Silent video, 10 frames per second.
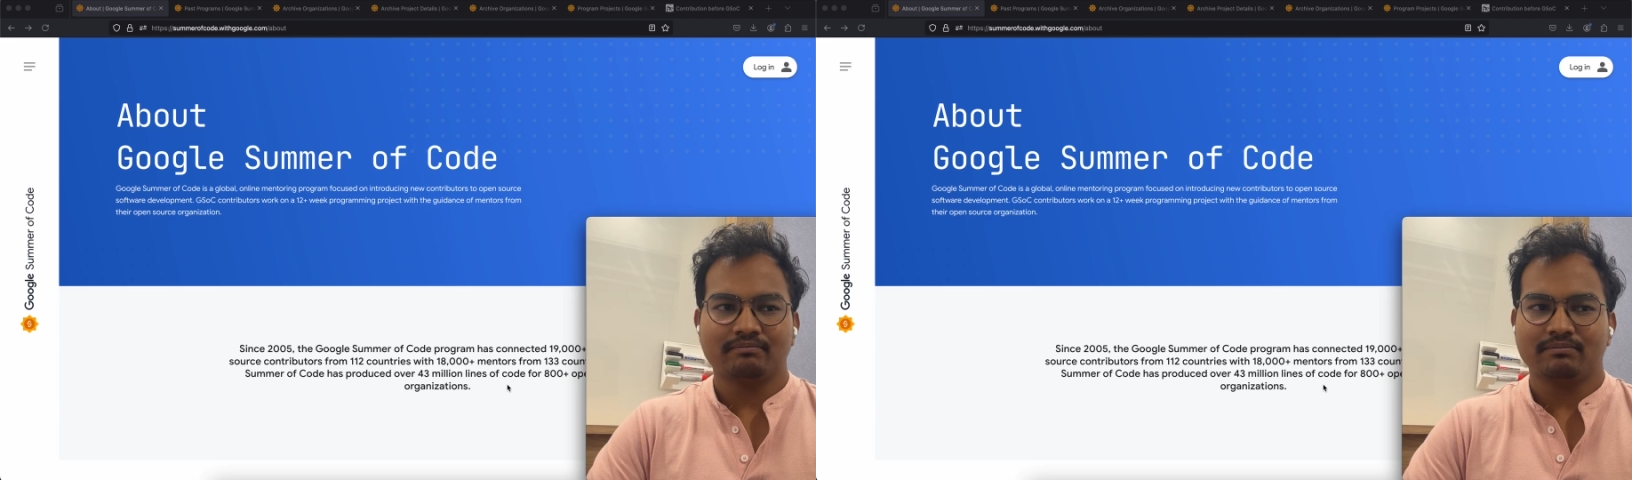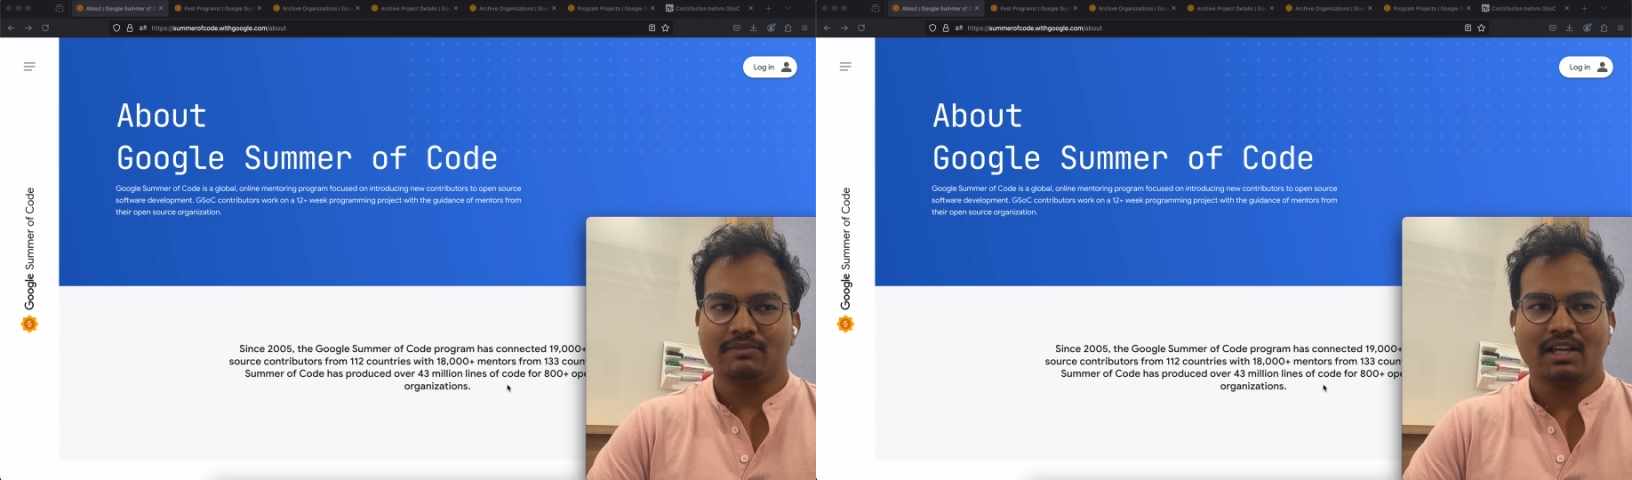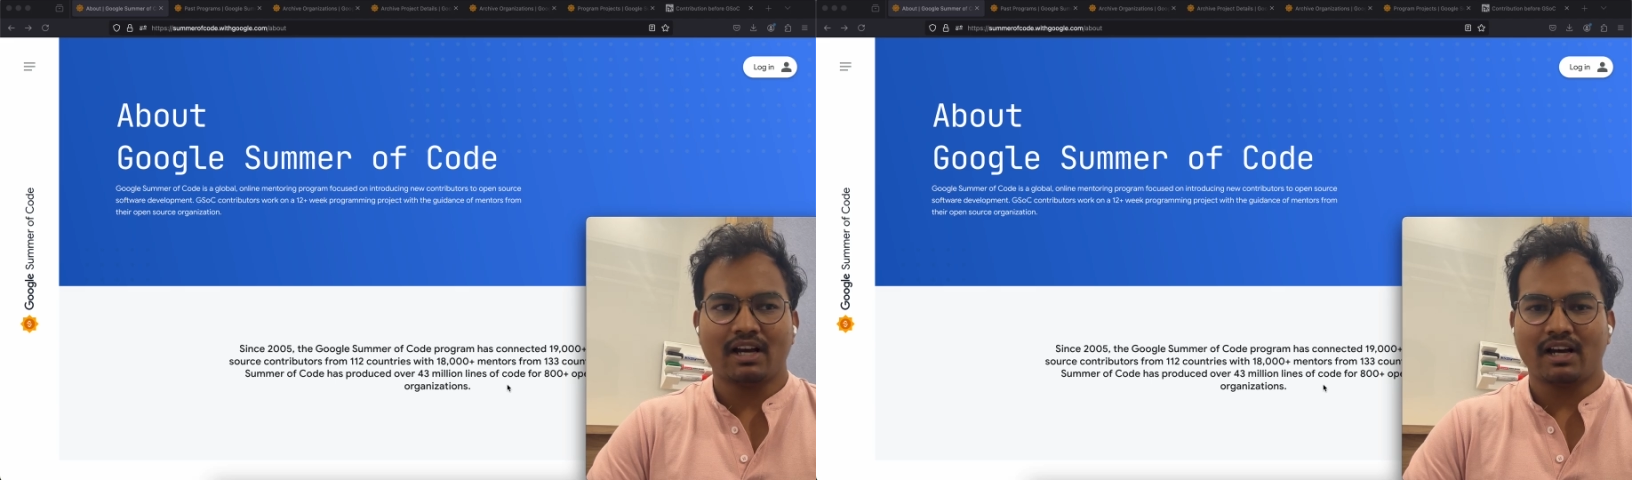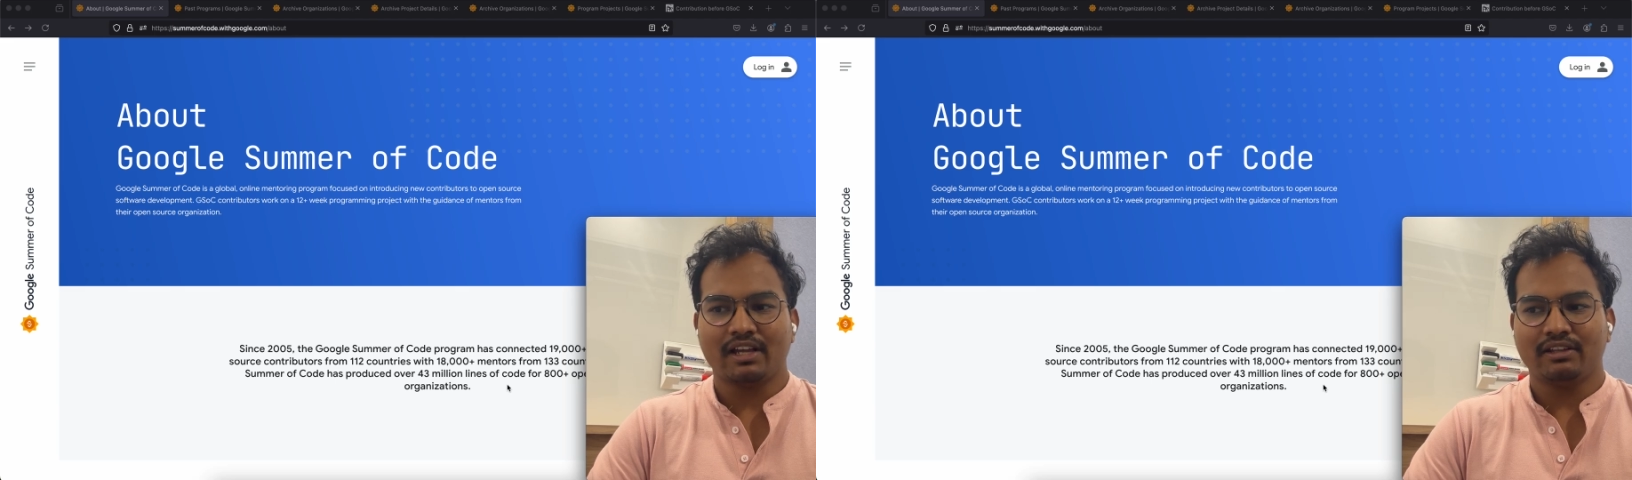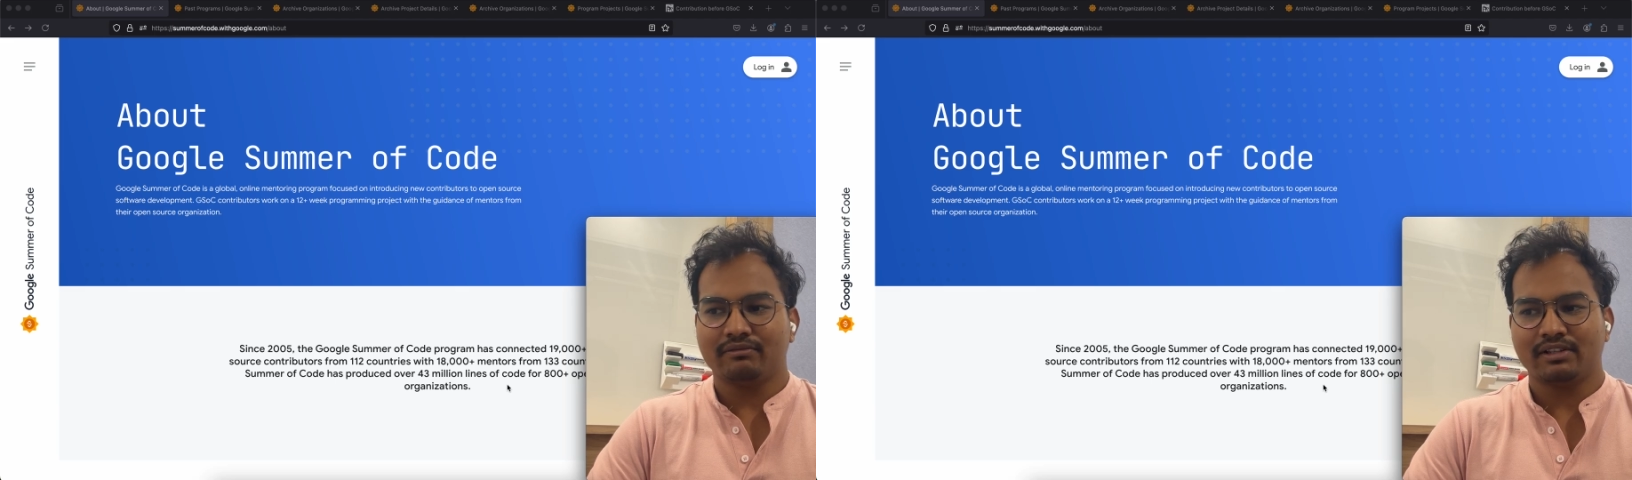And
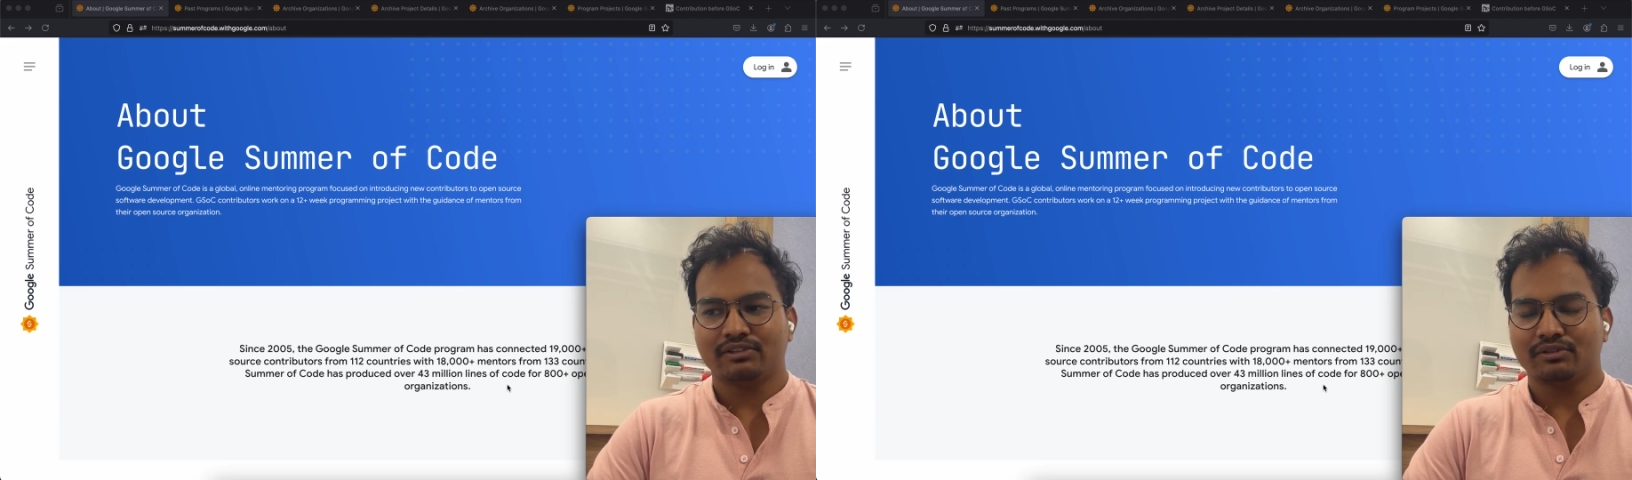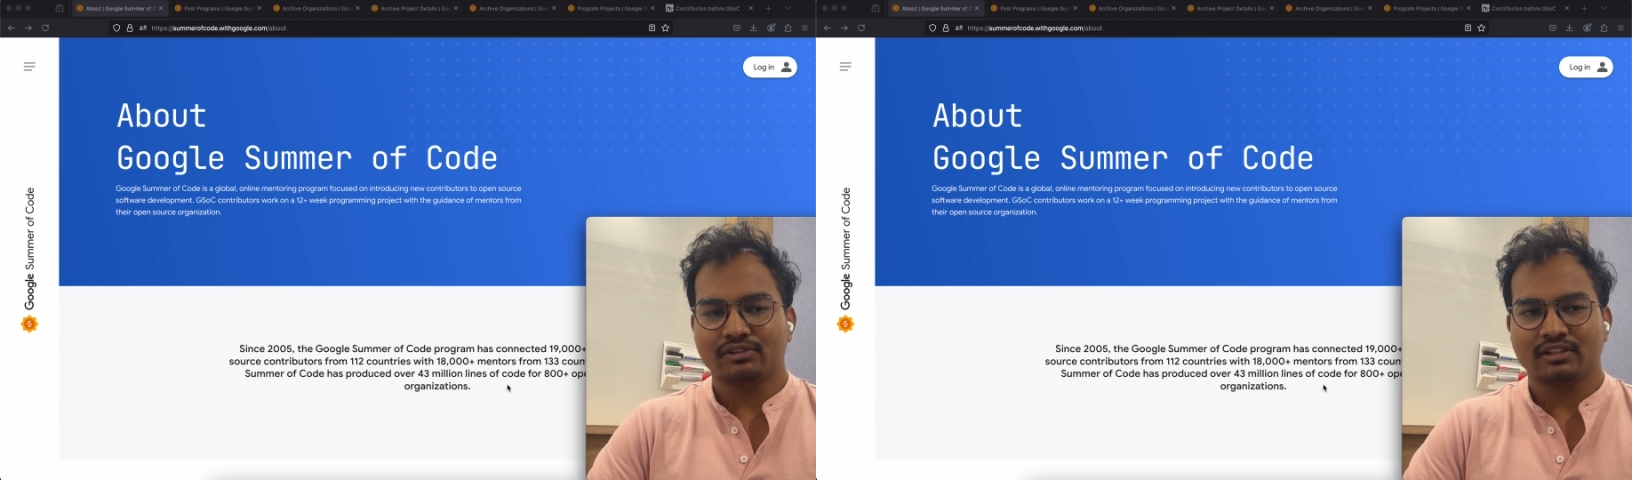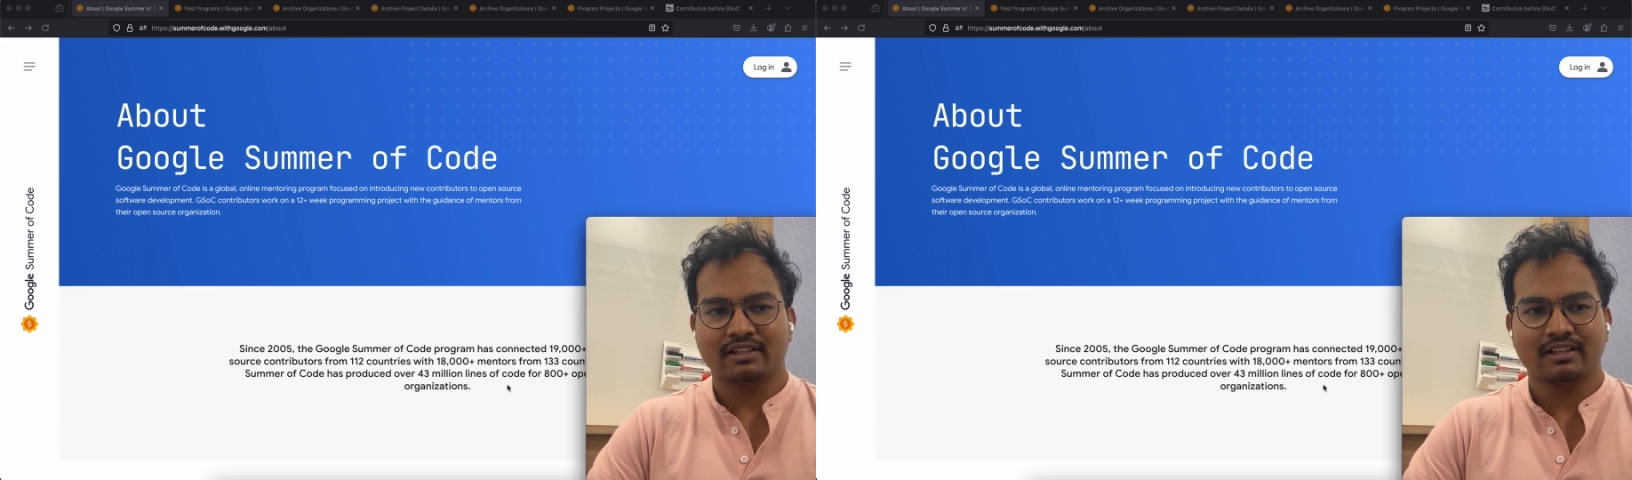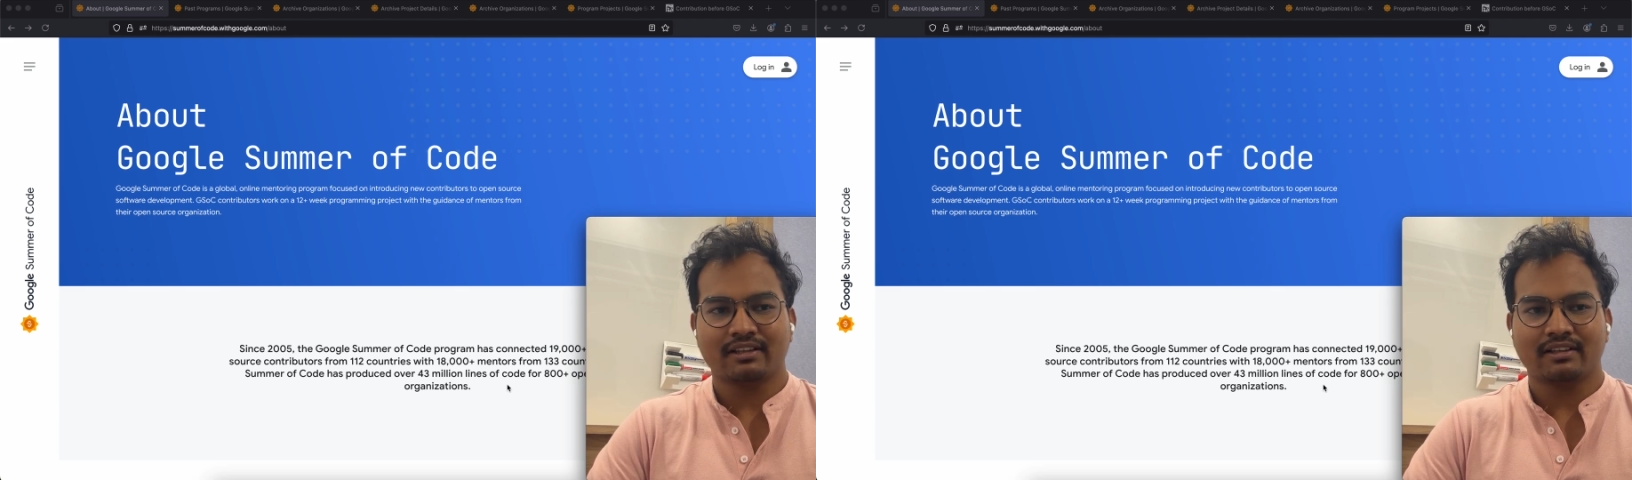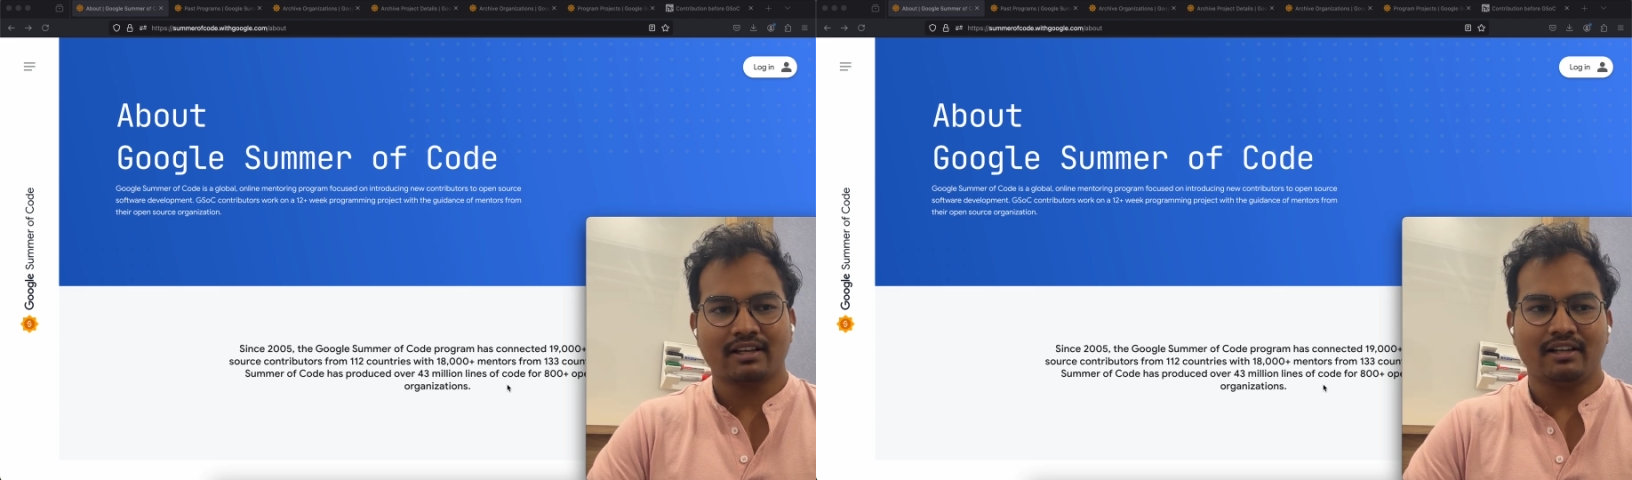yeah, I
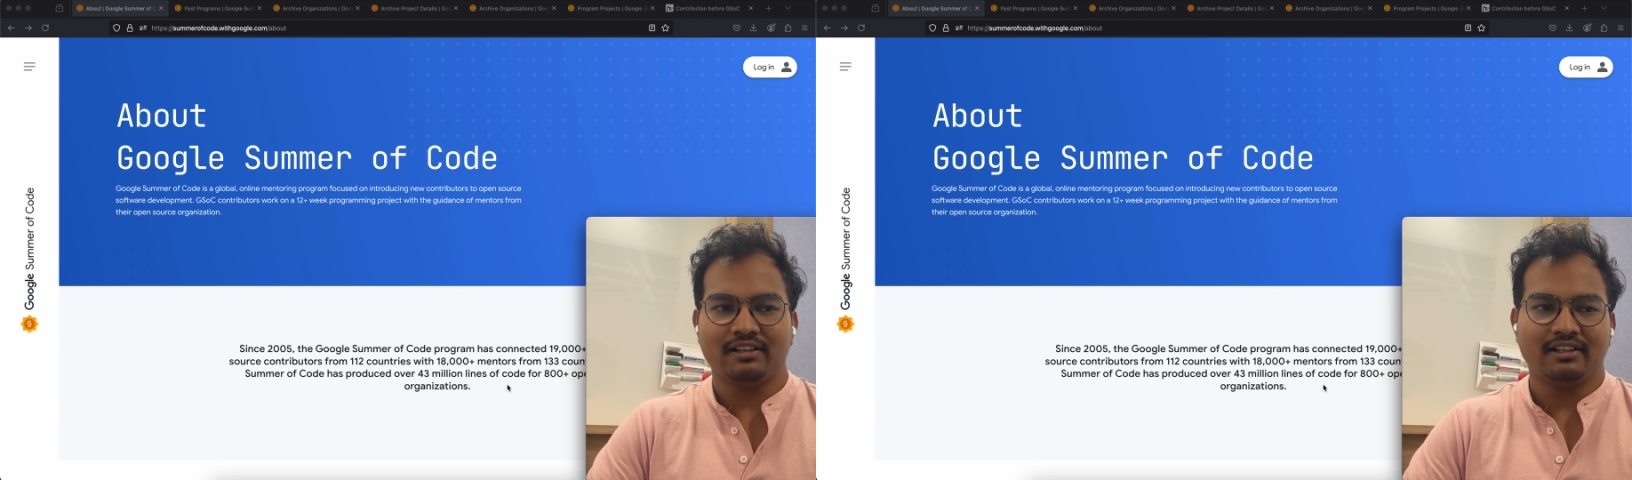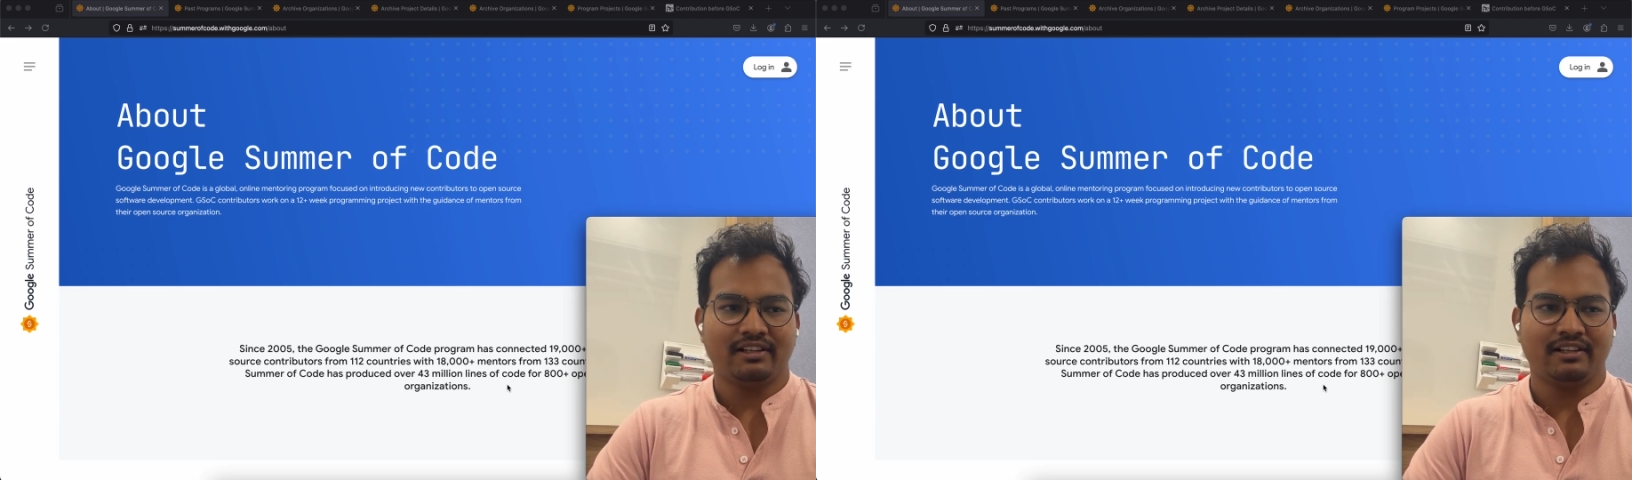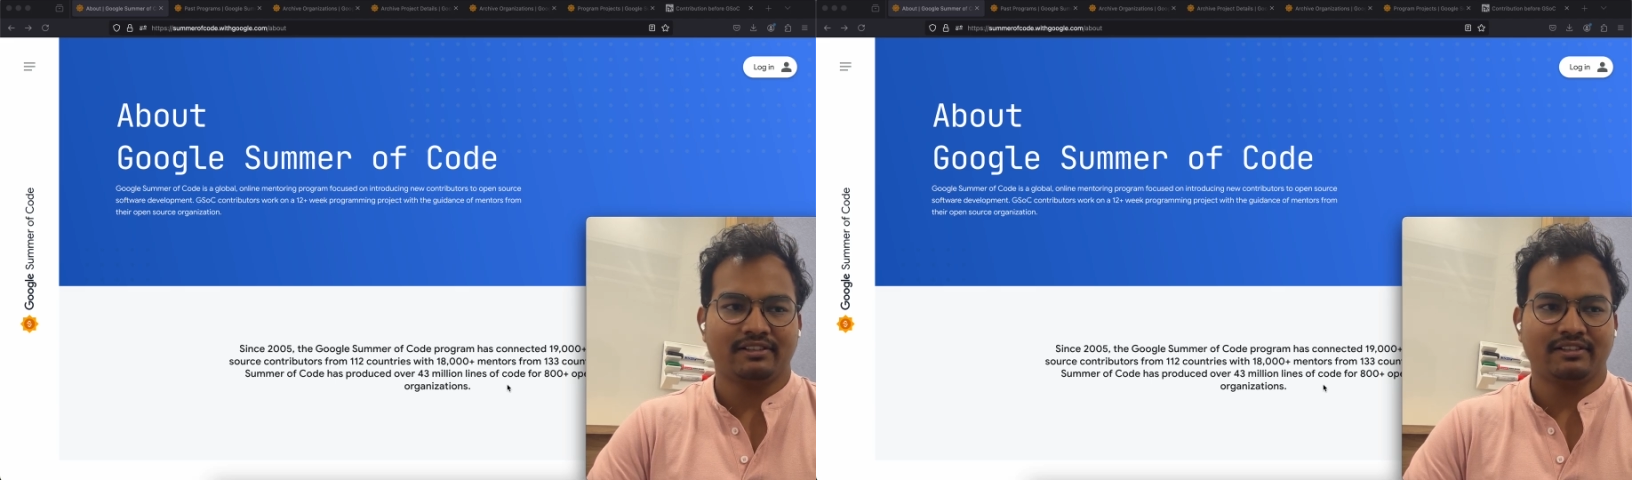was using